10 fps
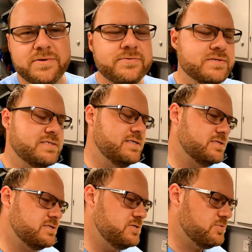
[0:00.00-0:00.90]
You will see
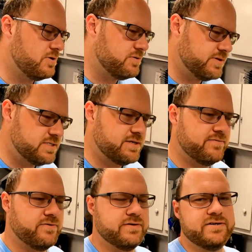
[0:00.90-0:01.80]
us do all this
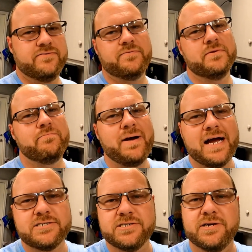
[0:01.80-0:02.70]
stuff on here from the
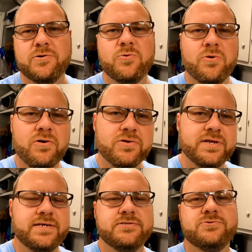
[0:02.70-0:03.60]
bashing,
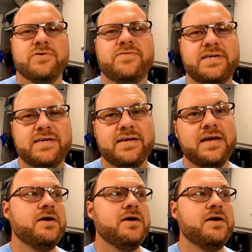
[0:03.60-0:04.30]
crawling, drifting,